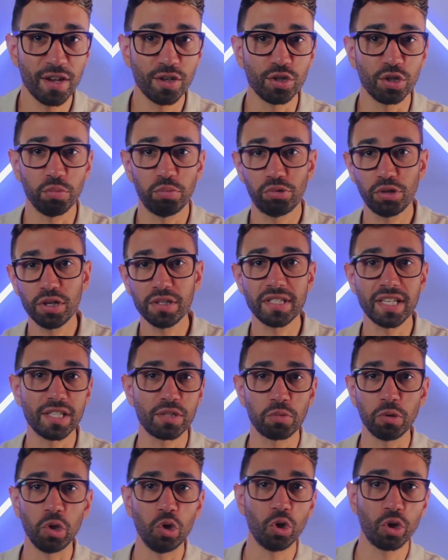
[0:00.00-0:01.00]
your
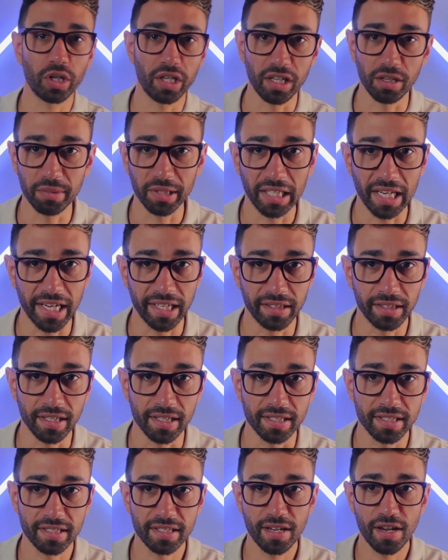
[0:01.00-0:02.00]
process will look a little bit like
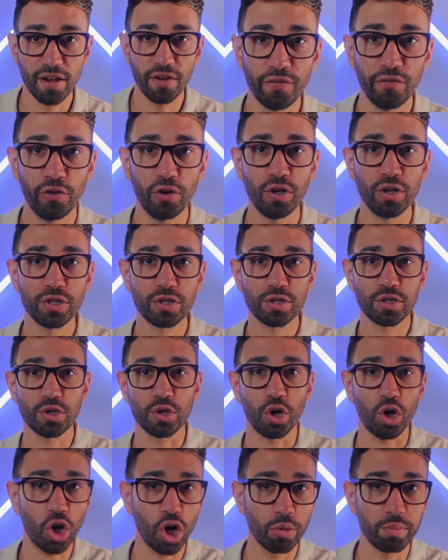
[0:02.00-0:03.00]
this. First,
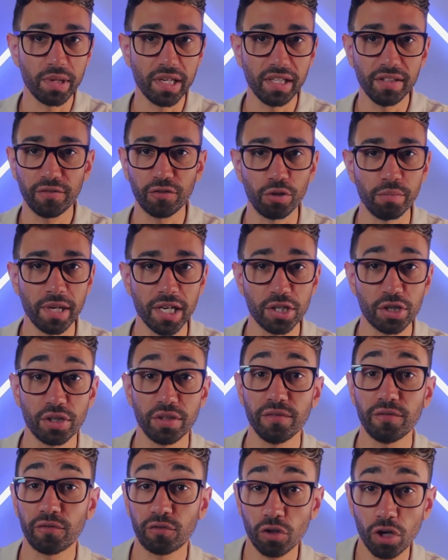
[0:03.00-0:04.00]
you're copying
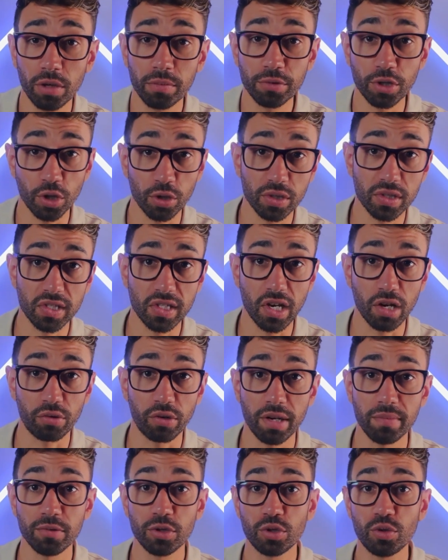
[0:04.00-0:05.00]
information from your
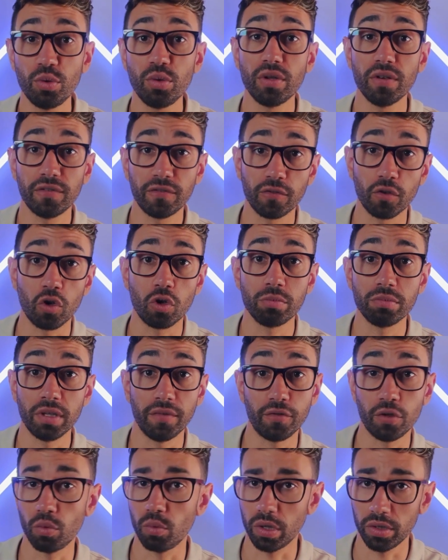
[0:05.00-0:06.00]
CRM to the form
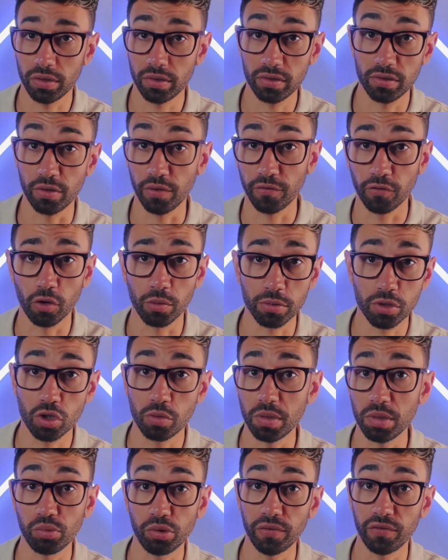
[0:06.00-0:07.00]
if you want the forms to
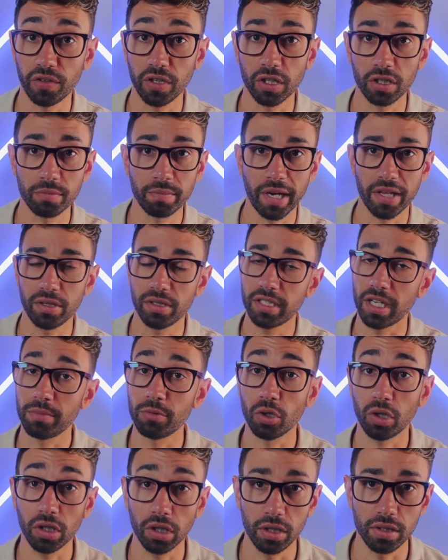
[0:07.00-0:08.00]
be pre-filled by the time
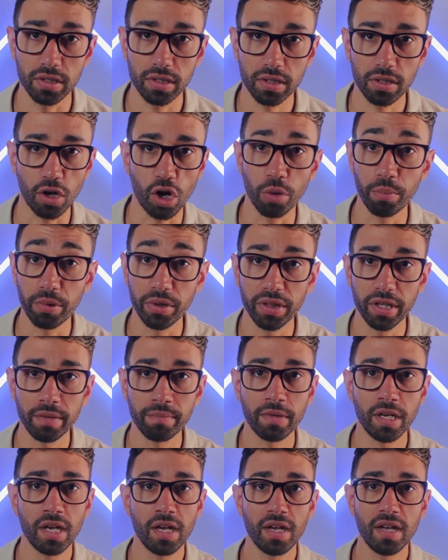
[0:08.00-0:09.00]
your clients open
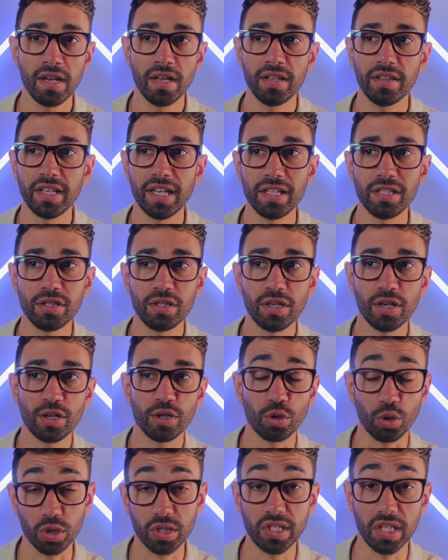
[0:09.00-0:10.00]
them. Then
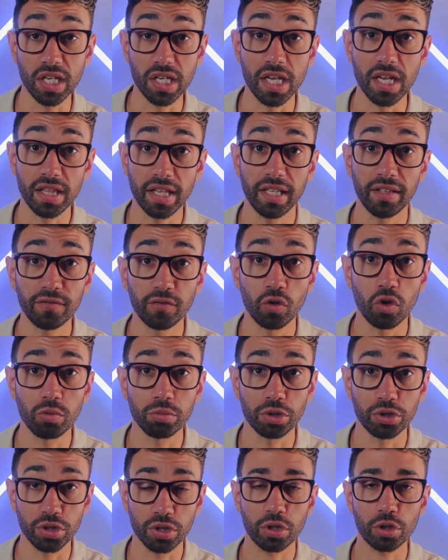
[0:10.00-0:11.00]
you're sending that
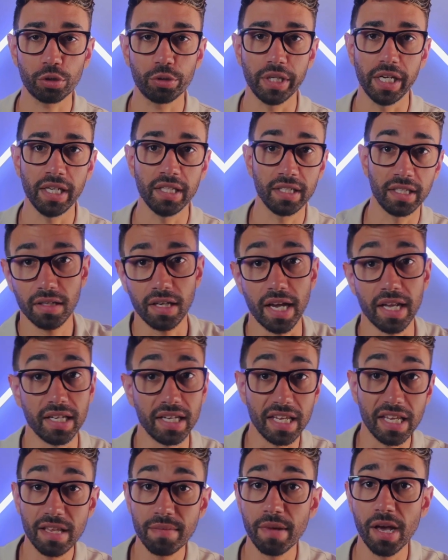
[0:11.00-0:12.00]
form you just created
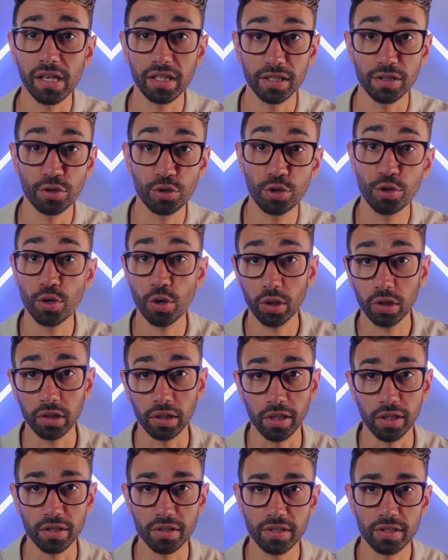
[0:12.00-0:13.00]
and email it to your
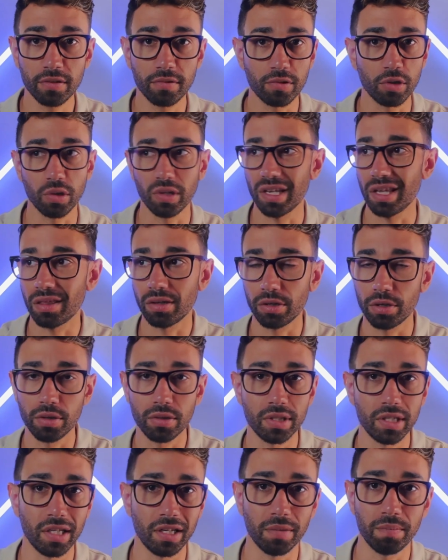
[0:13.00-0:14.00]
clients. You're either
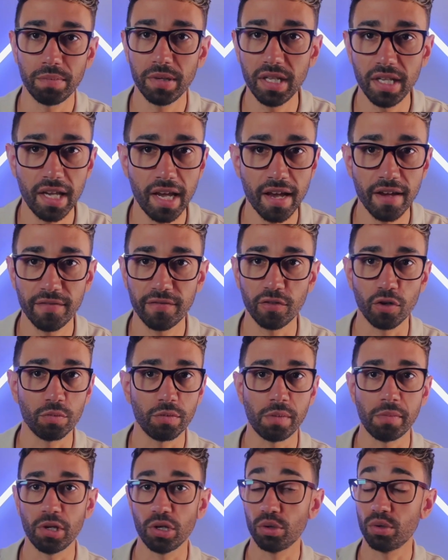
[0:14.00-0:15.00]
using a PDF or
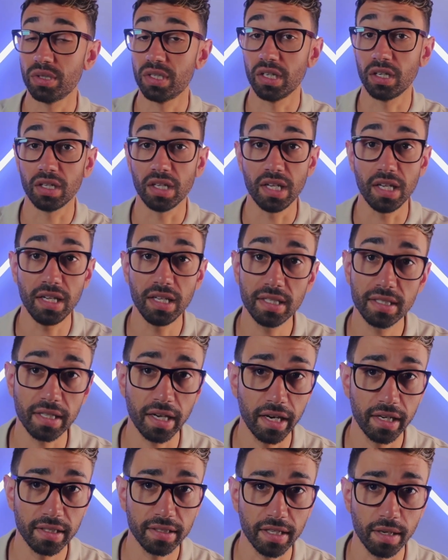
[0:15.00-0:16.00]
maybe you're using an
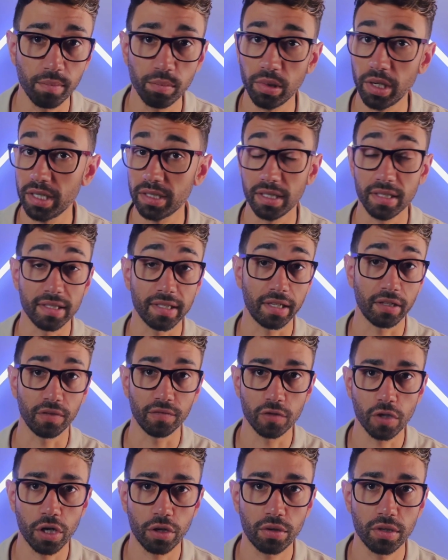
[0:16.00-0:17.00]
e-sign template inside of
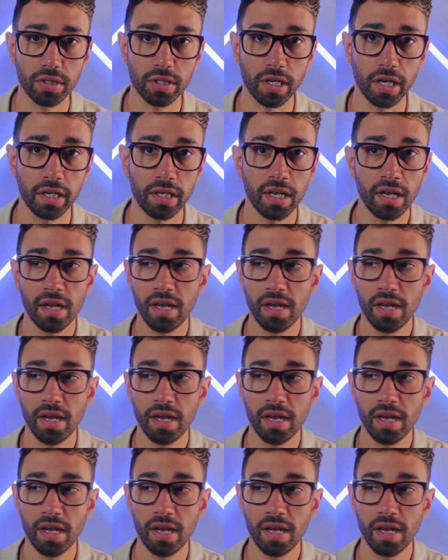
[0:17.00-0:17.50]
DocuSign.